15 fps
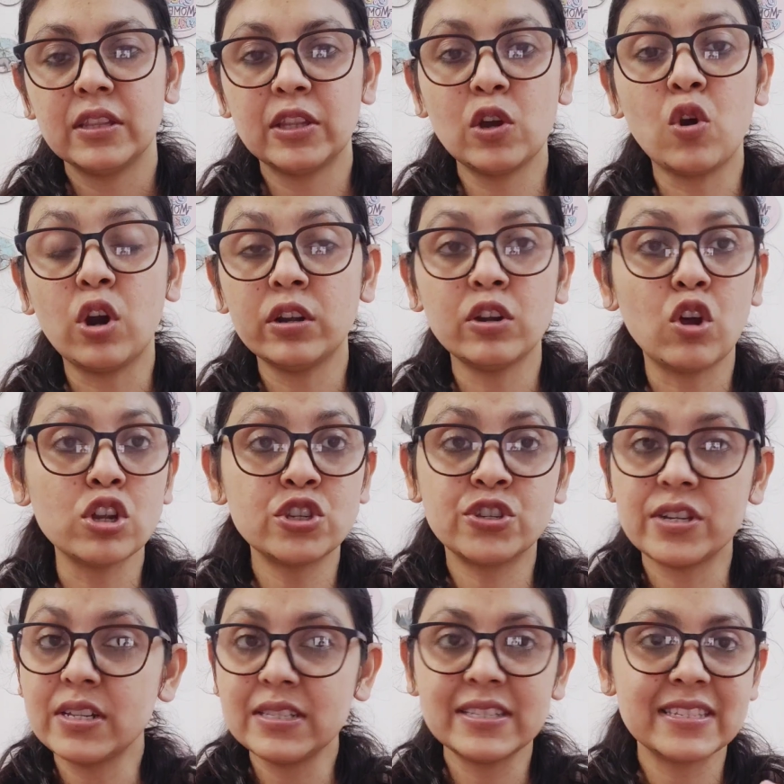They got no
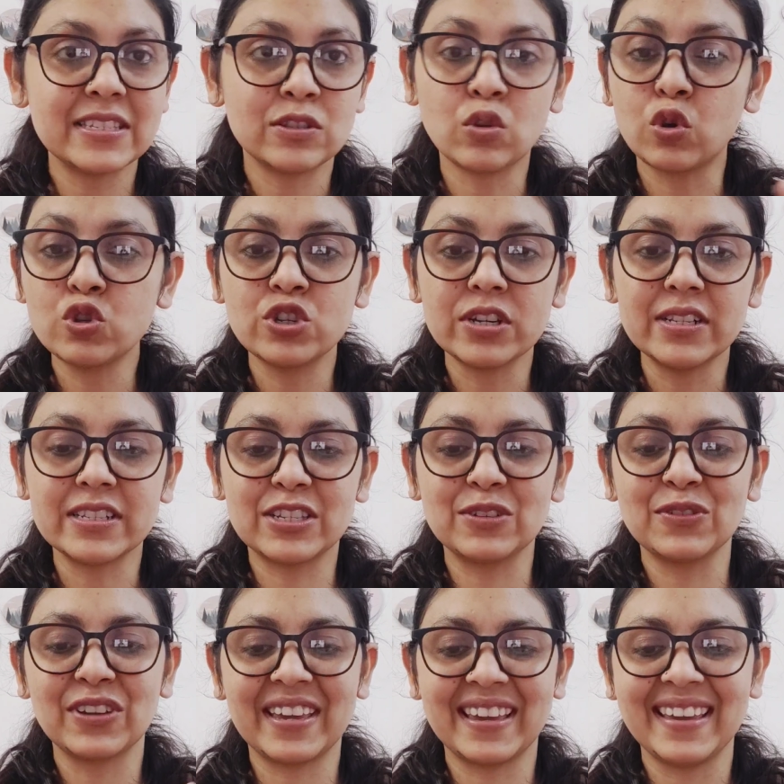
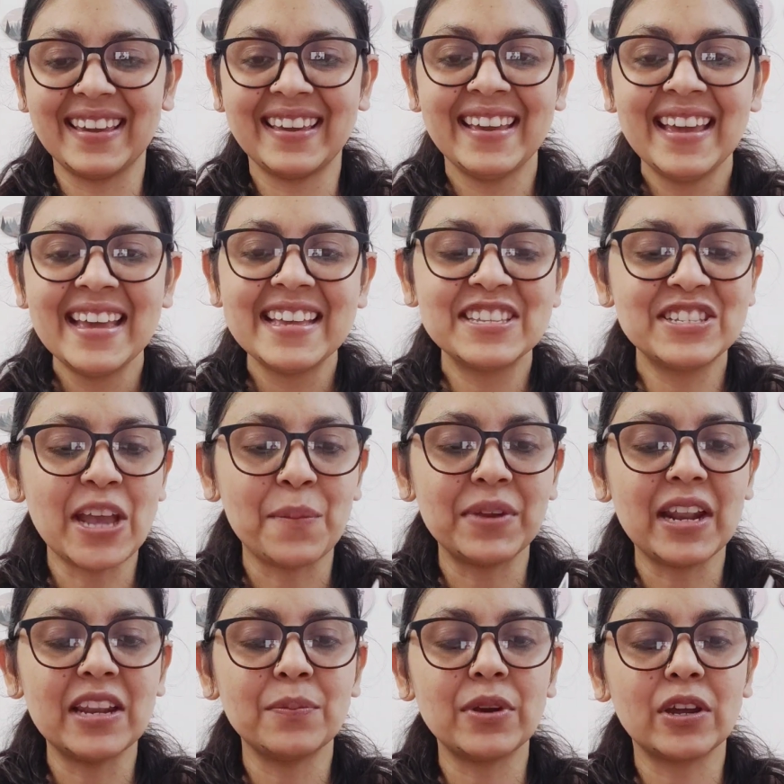chills. Okay,
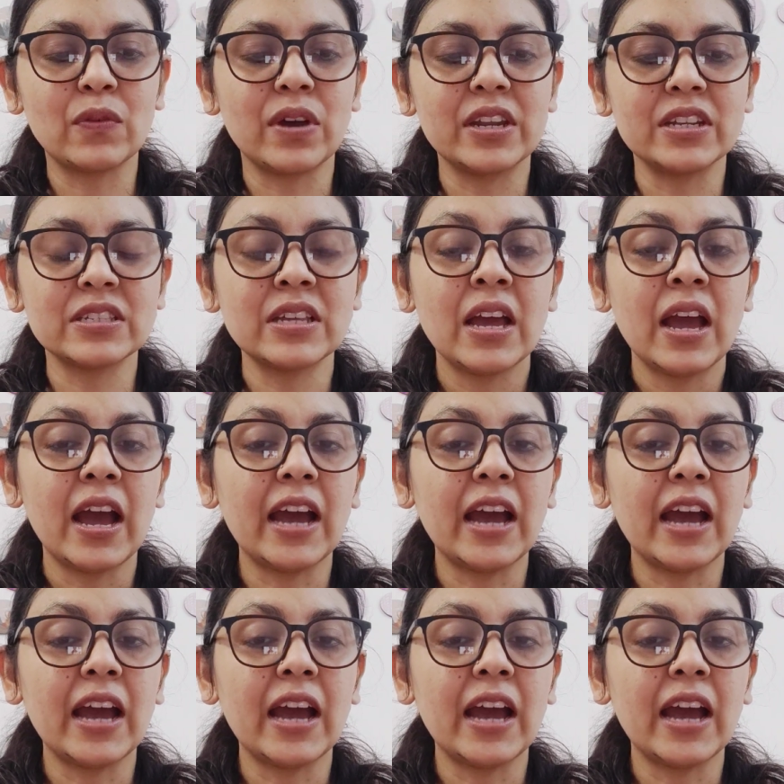Gemini, Libra, Aquarius.